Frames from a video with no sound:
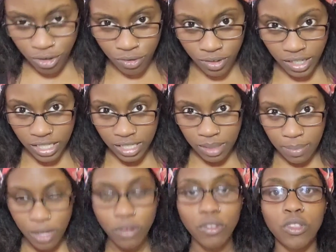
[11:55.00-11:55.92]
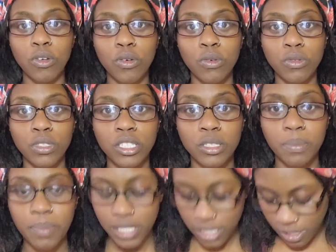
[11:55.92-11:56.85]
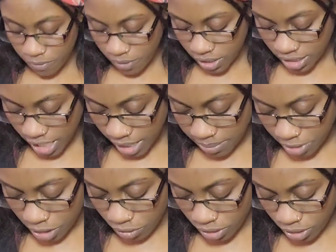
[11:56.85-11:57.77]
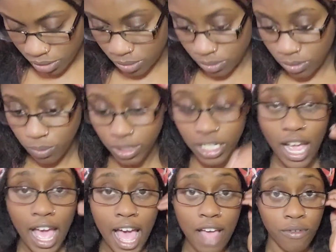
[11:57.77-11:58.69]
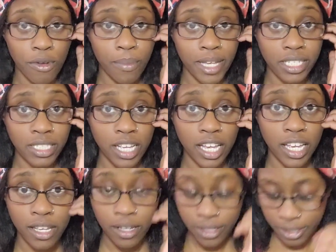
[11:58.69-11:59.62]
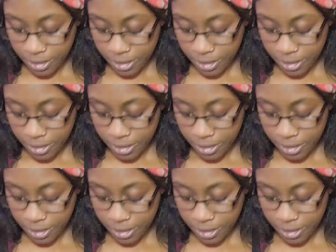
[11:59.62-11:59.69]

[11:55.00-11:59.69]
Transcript: inquiries about those specific types of crystals, which I have on my site.